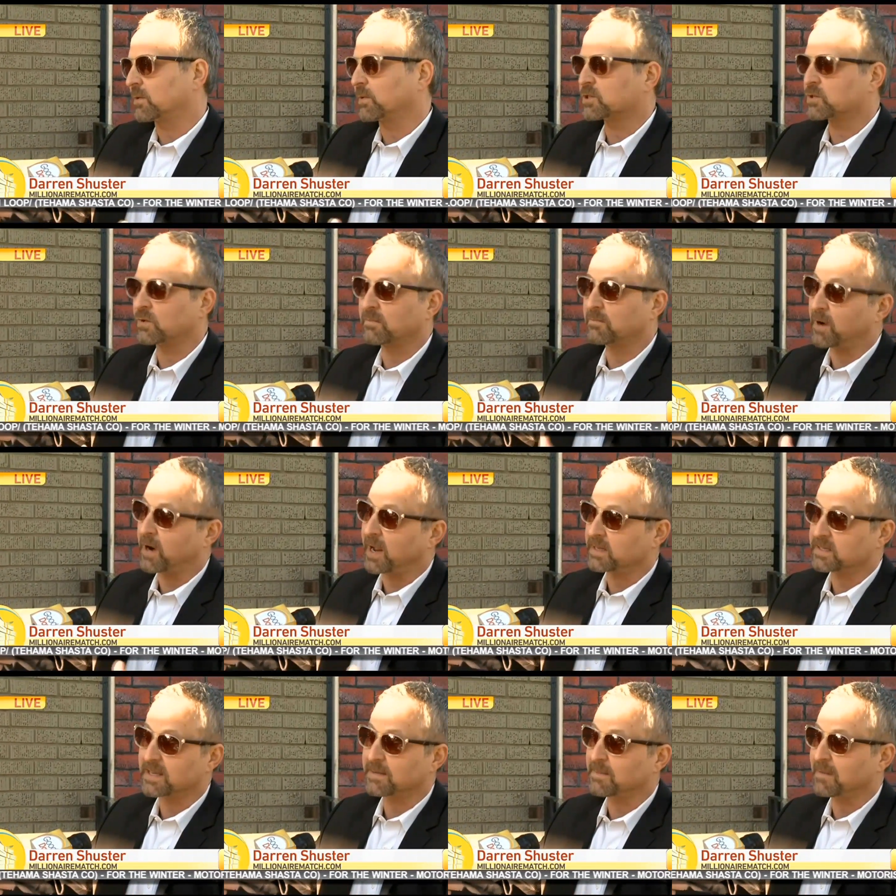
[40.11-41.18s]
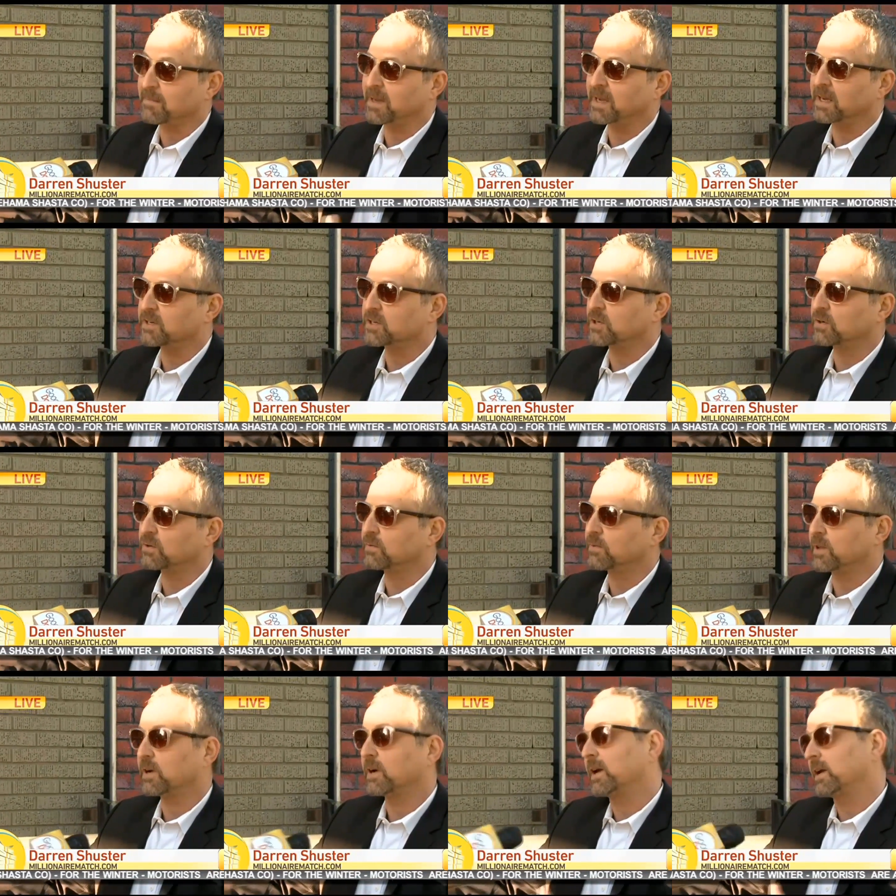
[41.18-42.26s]
what sort of brands they might be into,
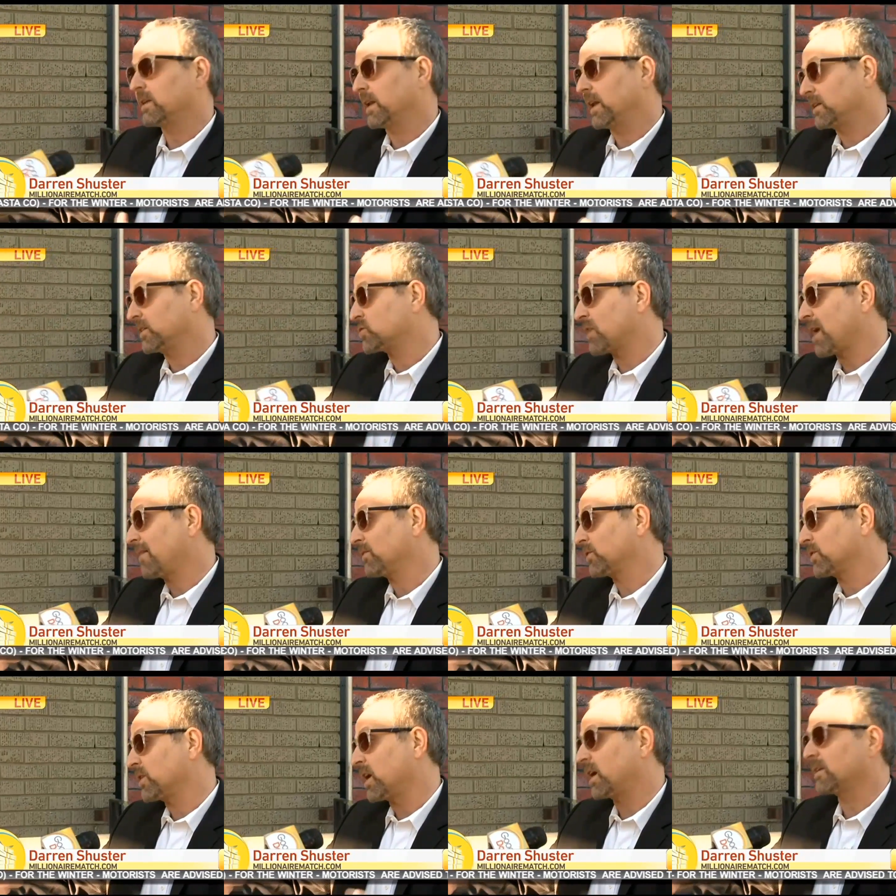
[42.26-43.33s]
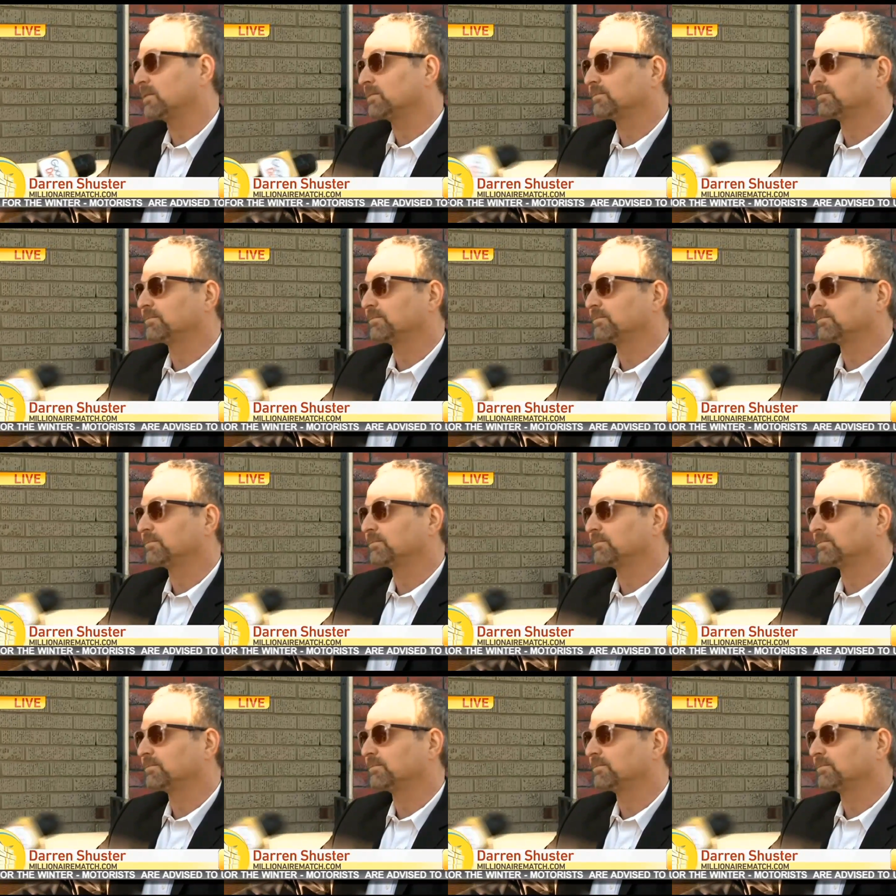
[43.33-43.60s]
whether or not they like to travel or not.